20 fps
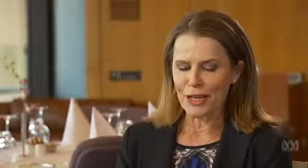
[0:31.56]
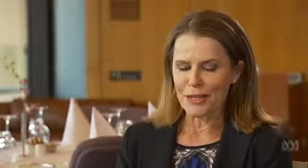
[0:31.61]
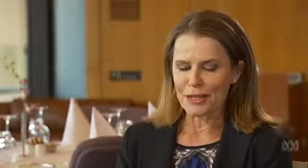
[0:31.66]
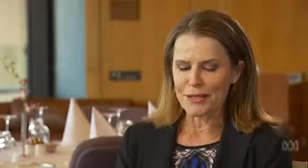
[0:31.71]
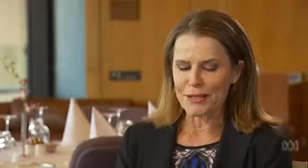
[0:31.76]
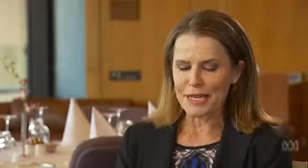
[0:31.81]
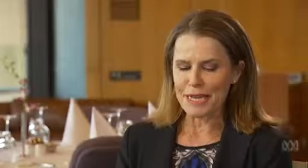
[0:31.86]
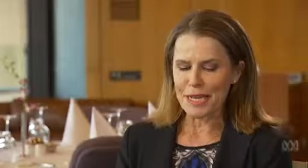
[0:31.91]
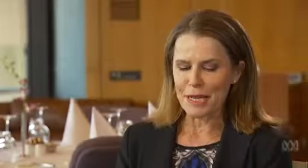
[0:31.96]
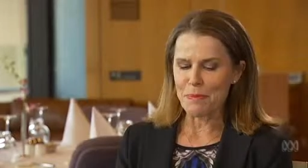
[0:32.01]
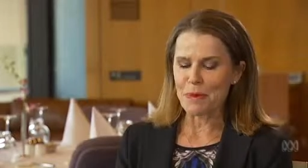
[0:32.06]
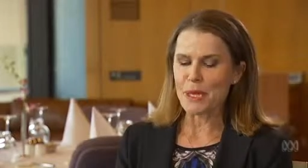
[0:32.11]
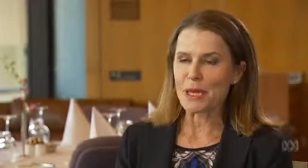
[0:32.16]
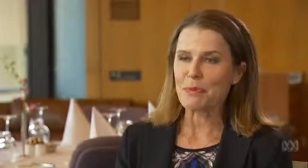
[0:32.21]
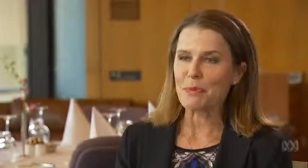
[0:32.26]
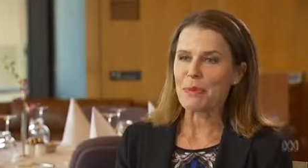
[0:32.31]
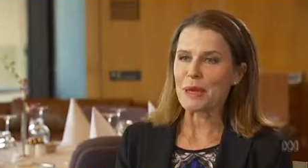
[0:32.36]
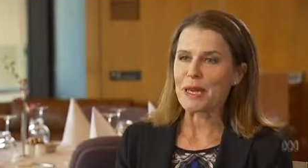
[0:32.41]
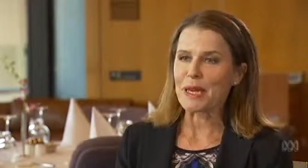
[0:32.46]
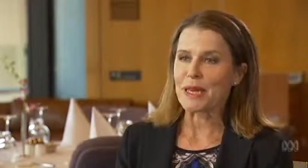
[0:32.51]

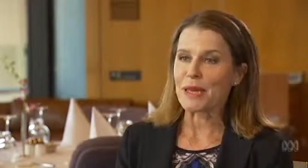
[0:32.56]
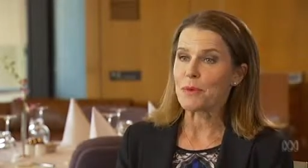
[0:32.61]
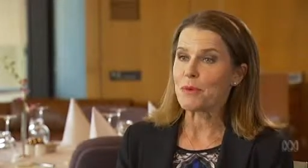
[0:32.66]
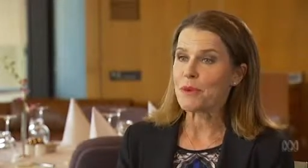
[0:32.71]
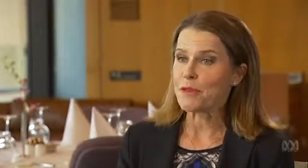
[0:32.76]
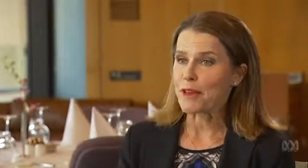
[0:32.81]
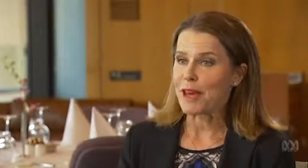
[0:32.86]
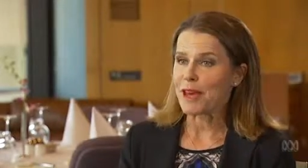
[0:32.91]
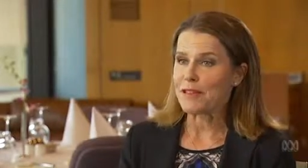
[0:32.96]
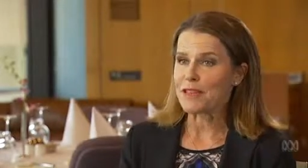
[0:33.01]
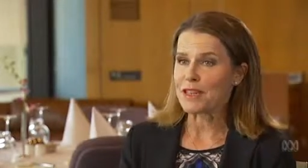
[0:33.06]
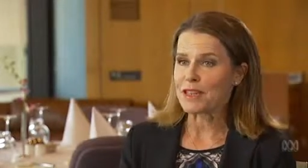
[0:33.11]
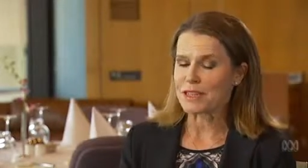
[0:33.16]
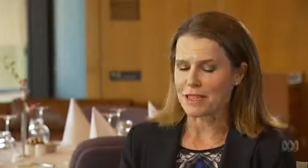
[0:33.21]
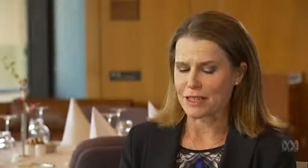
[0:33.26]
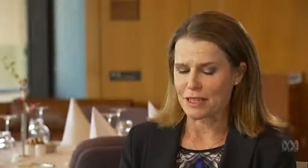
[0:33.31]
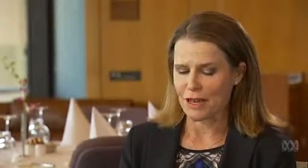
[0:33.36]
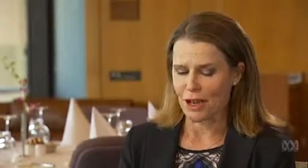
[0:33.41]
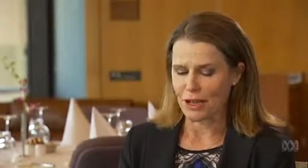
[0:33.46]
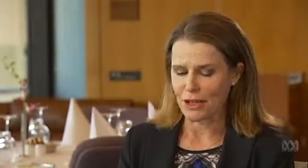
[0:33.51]
TPP, we've had
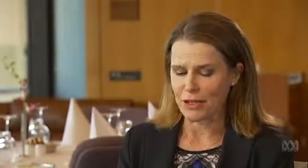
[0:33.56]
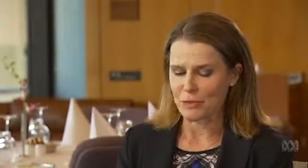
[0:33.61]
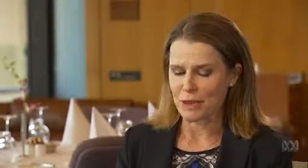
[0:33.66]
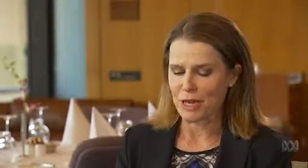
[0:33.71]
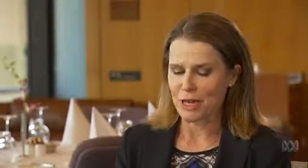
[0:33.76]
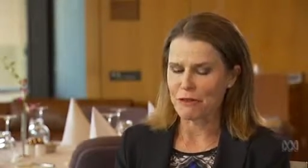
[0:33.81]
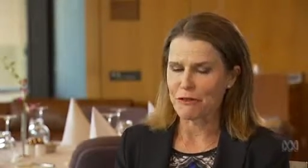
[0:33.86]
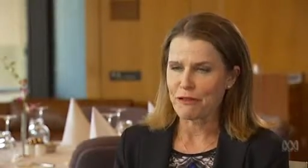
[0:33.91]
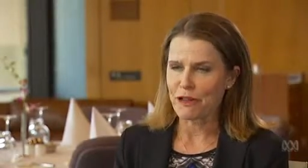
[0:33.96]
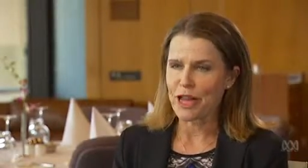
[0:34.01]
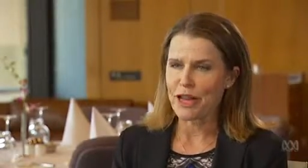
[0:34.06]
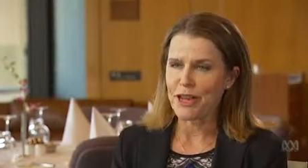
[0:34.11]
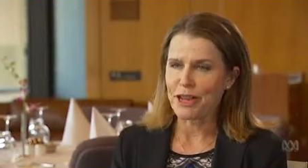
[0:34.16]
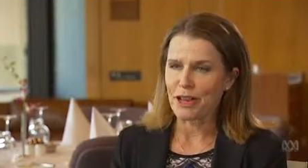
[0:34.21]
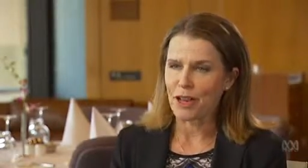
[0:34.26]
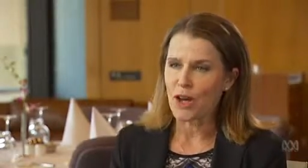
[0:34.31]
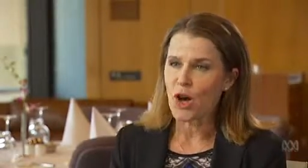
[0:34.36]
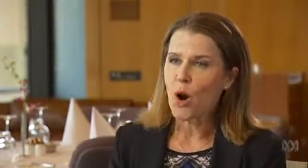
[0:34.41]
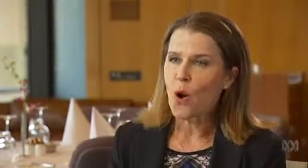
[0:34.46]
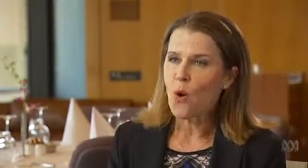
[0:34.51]
this last-minute
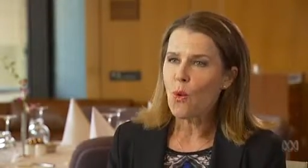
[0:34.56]
failure.